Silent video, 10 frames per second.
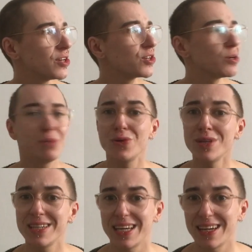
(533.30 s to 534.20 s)

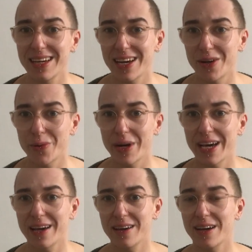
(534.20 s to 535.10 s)
community in a
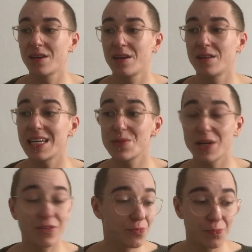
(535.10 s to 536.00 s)
way. That's what
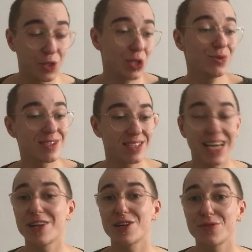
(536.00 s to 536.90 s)
I've used the
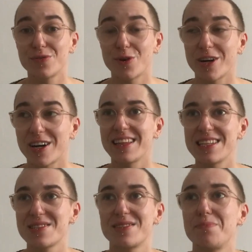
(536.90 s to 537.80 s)
internet for.
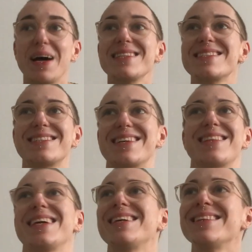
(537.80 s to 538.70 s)
That's the best
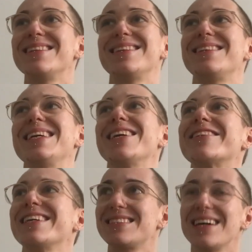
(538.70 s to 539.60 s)
thing the
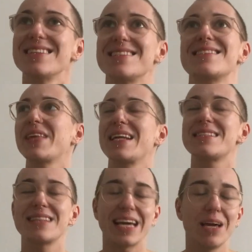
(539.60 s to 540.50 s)
internet does, that
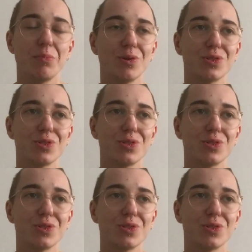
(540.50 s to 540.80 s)
it's able